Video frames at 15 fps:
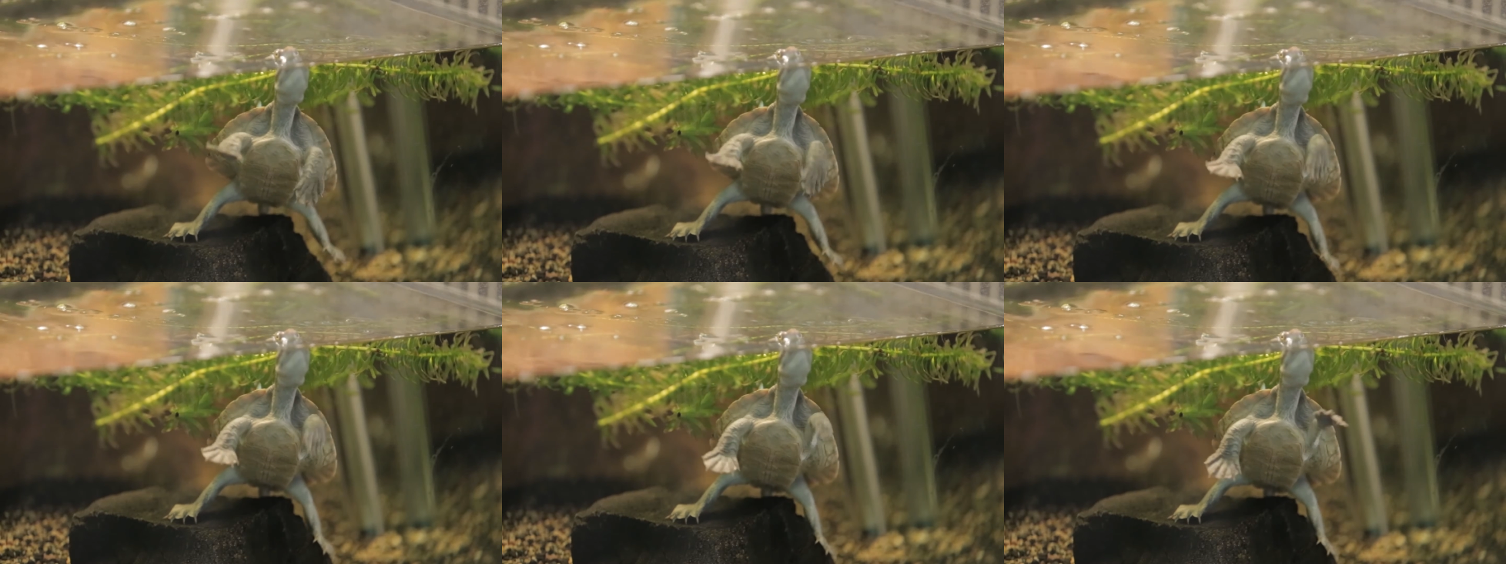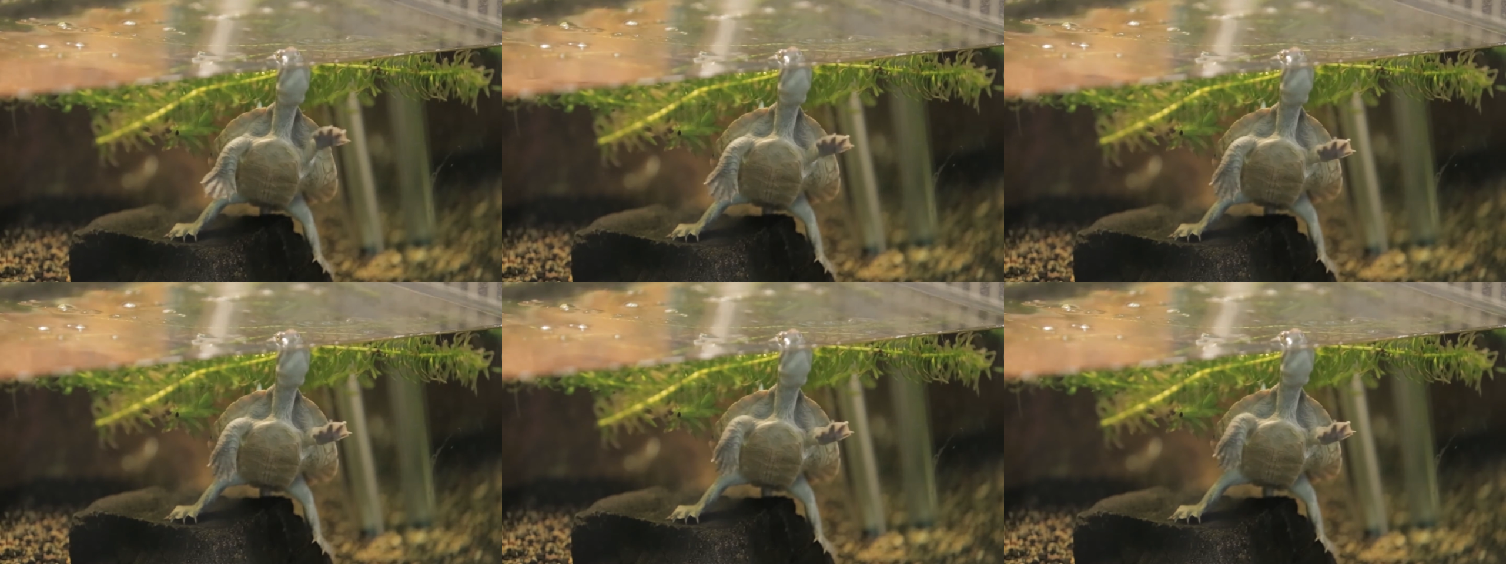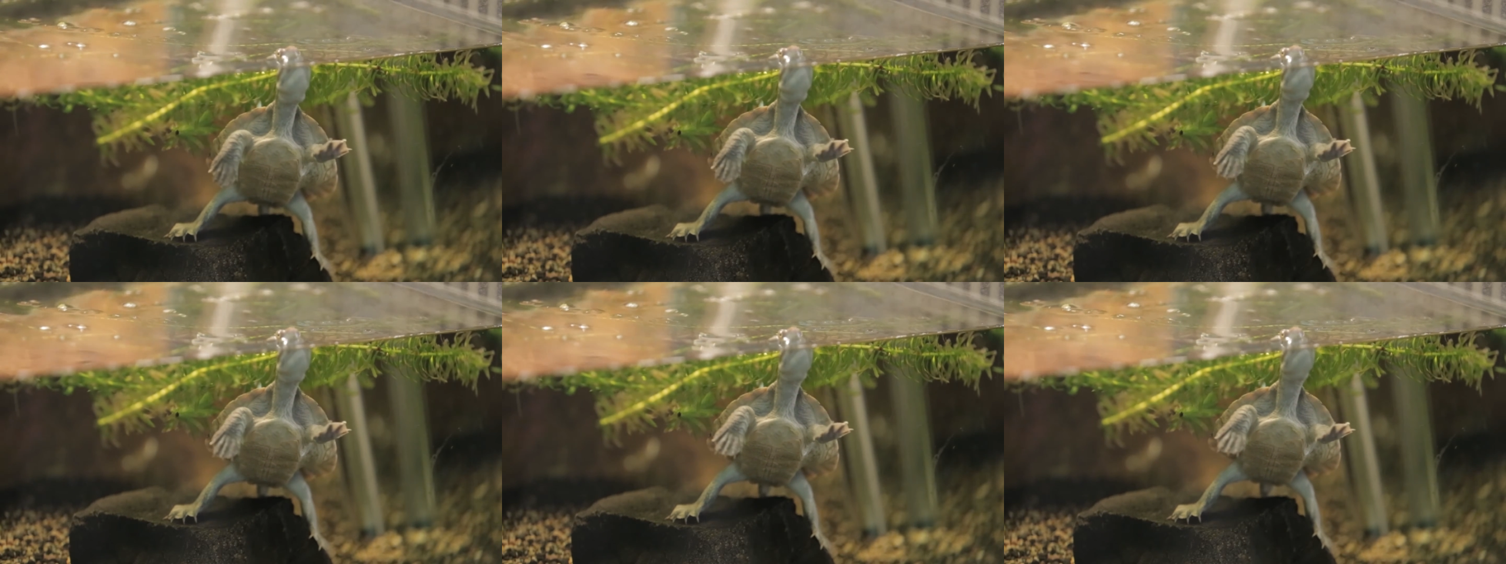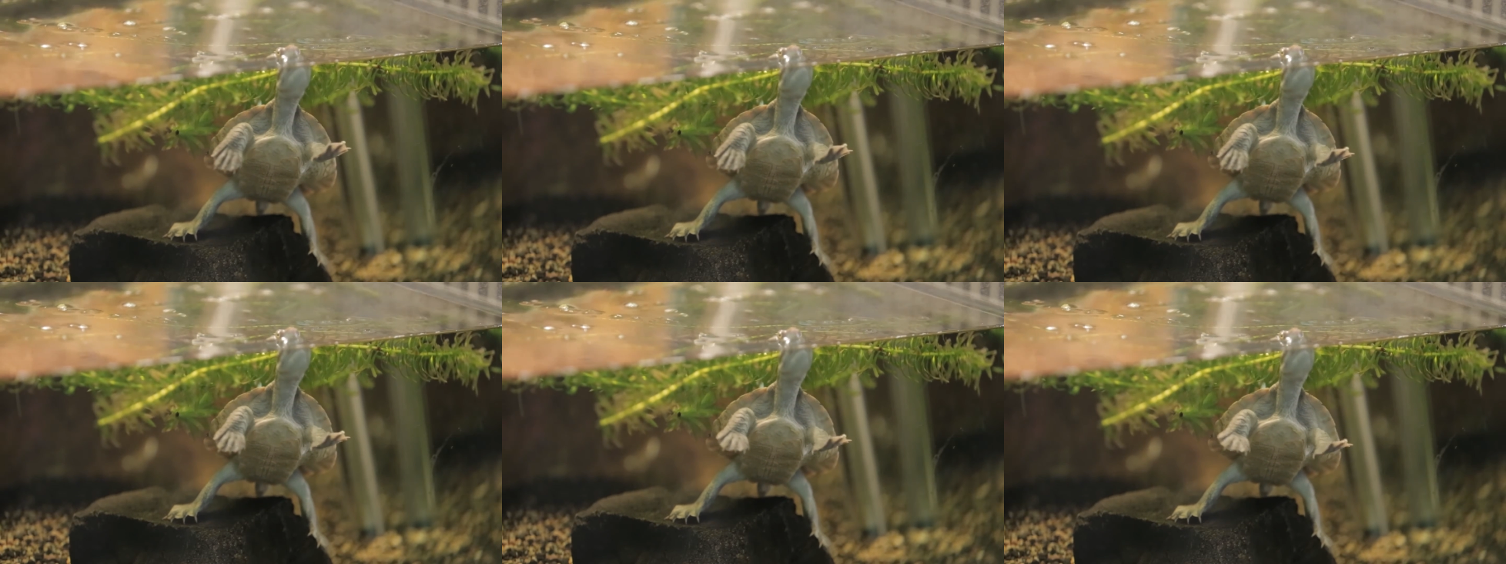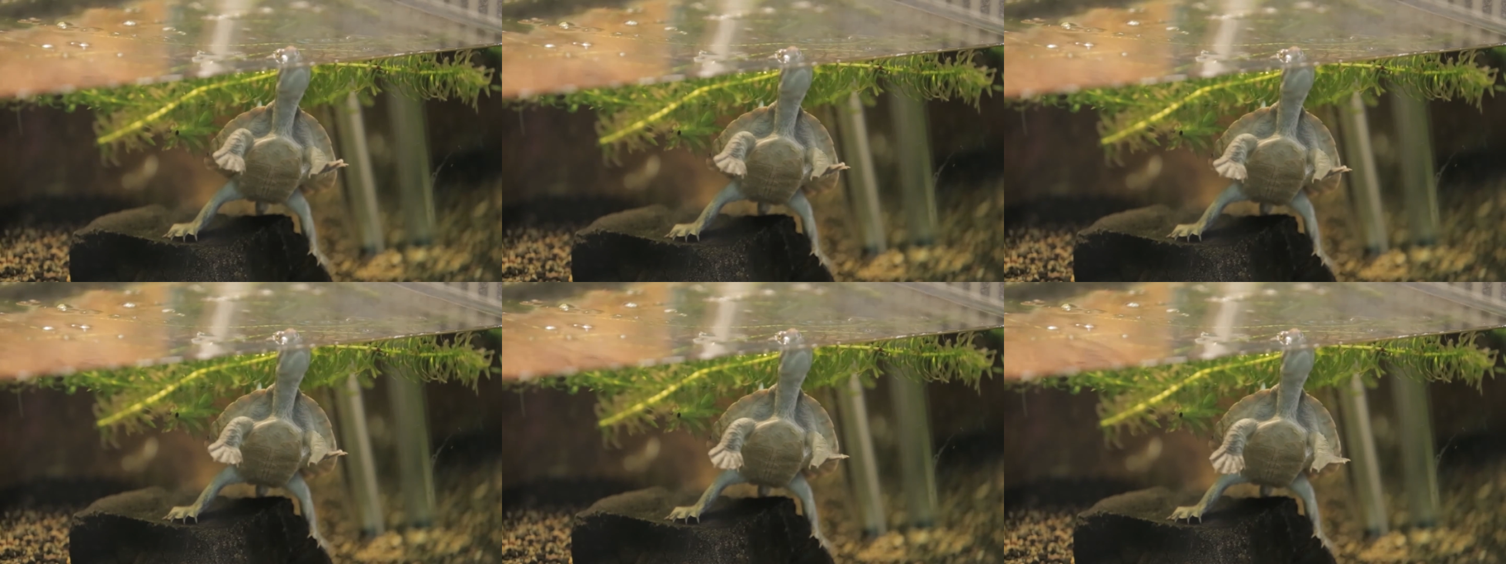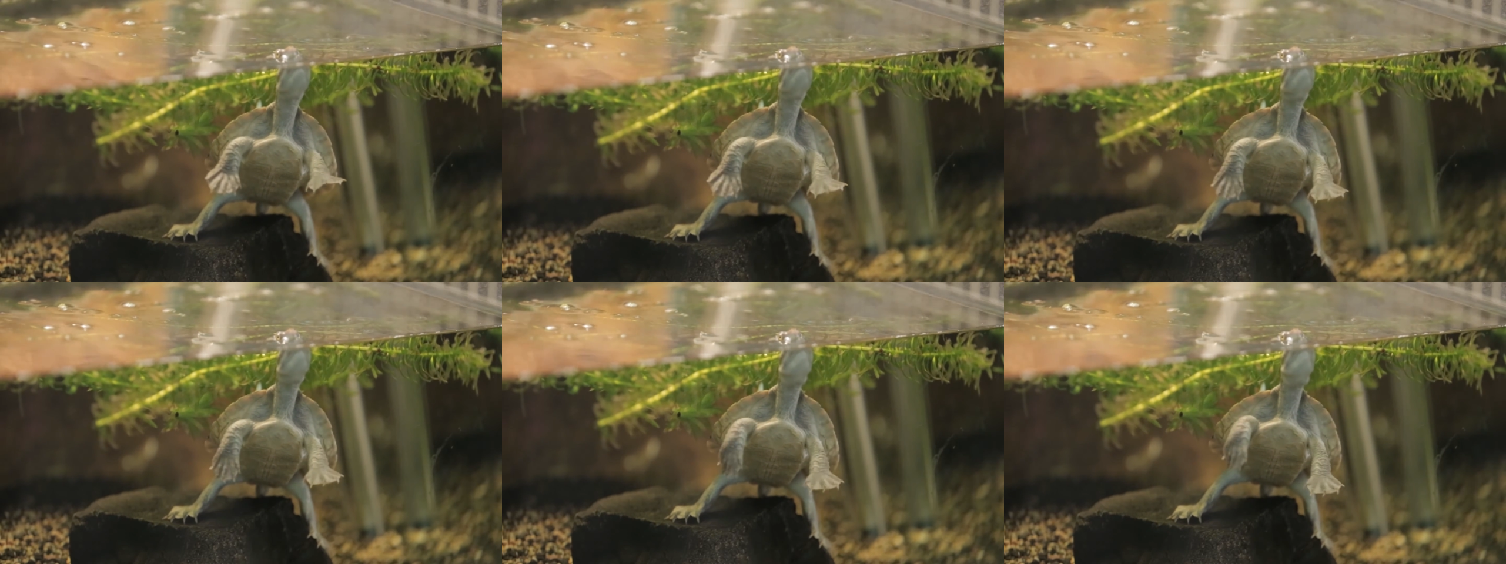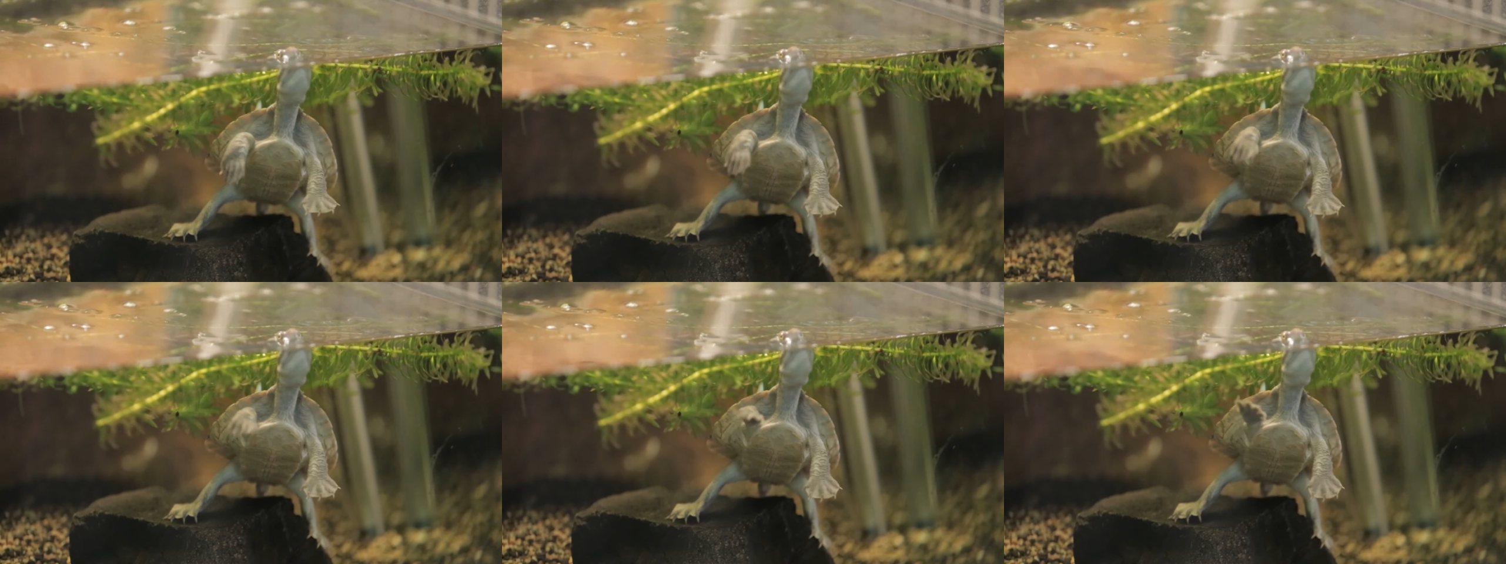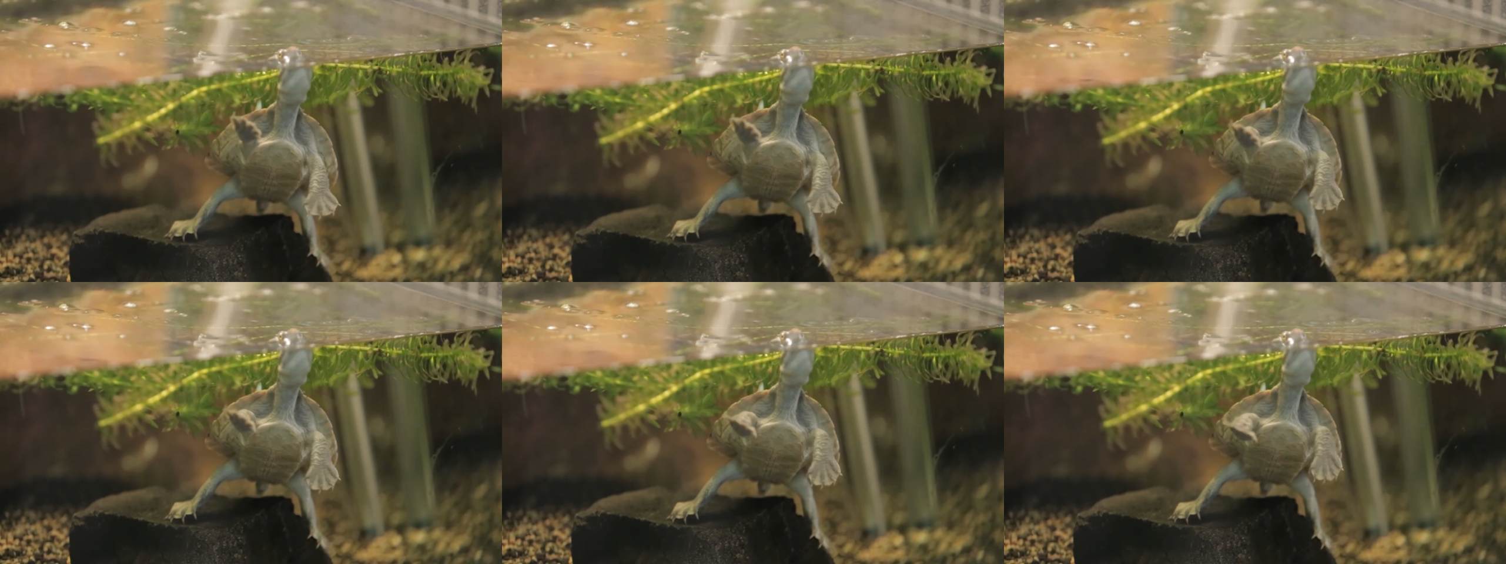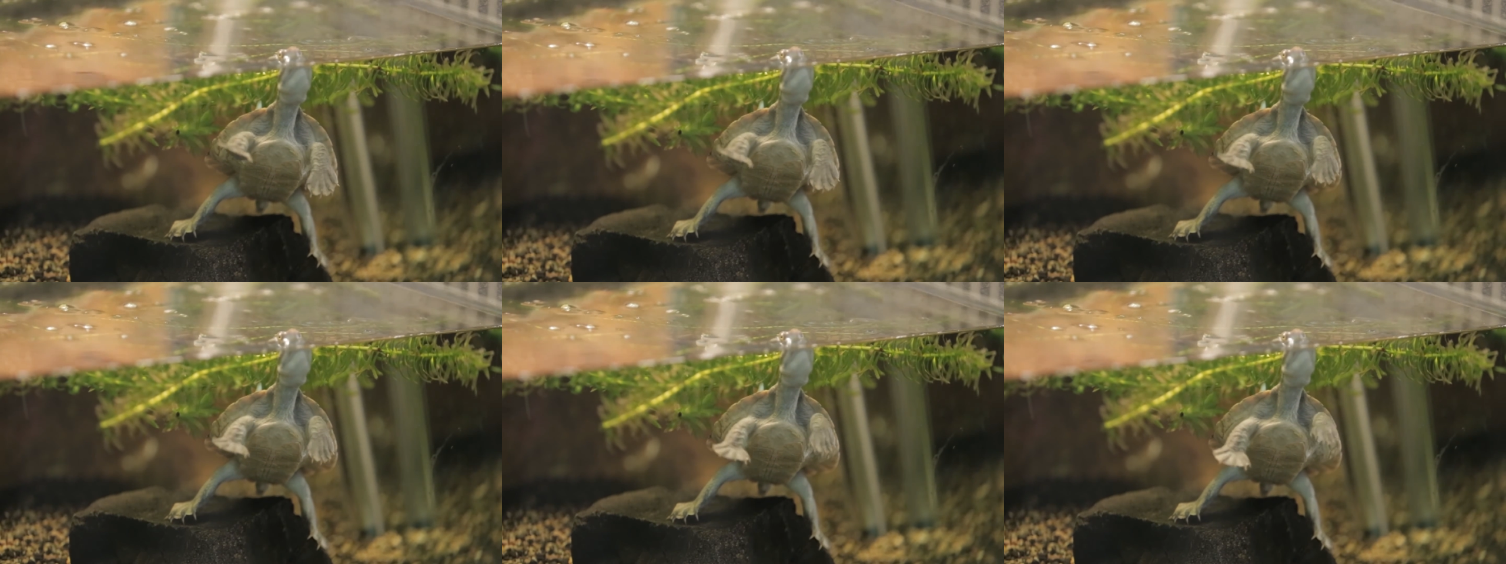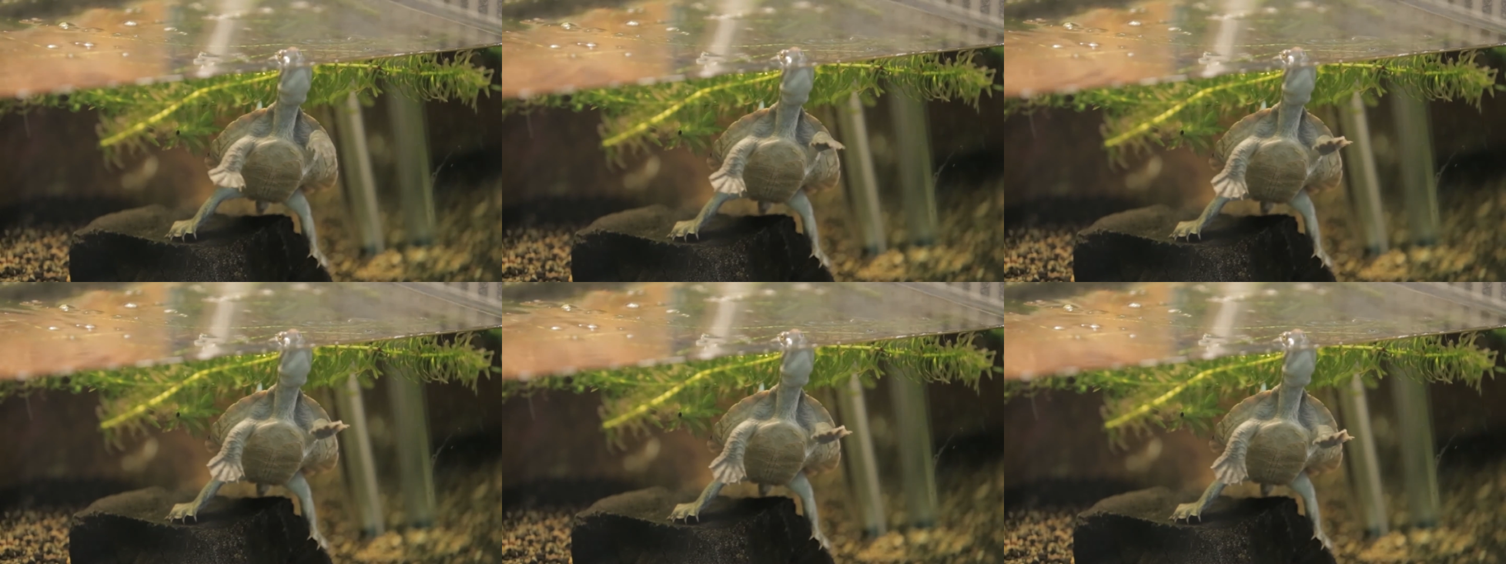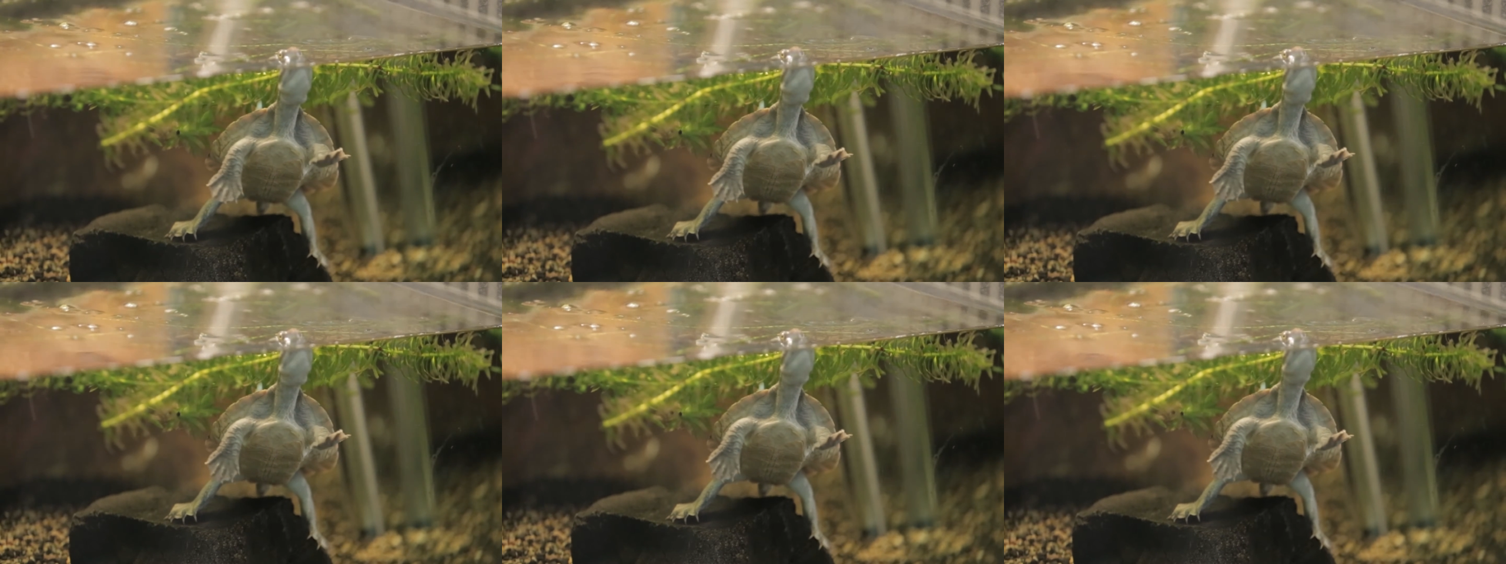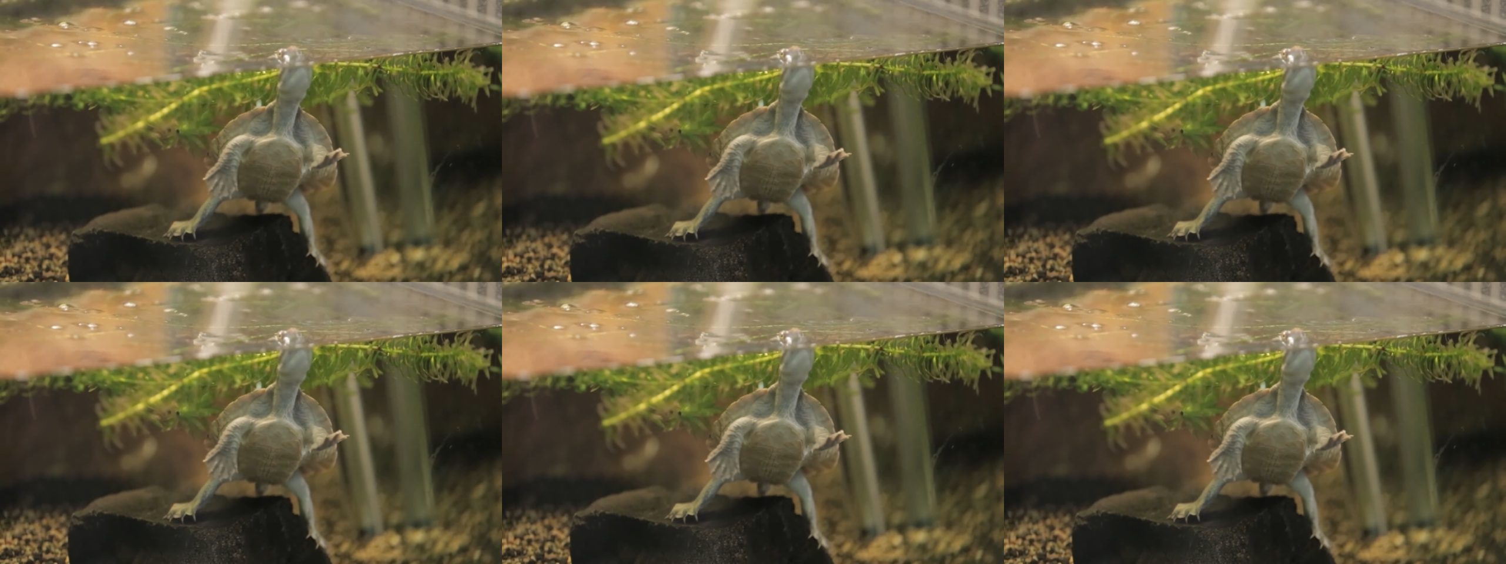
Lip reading: No face is visible, so there are no lips to read.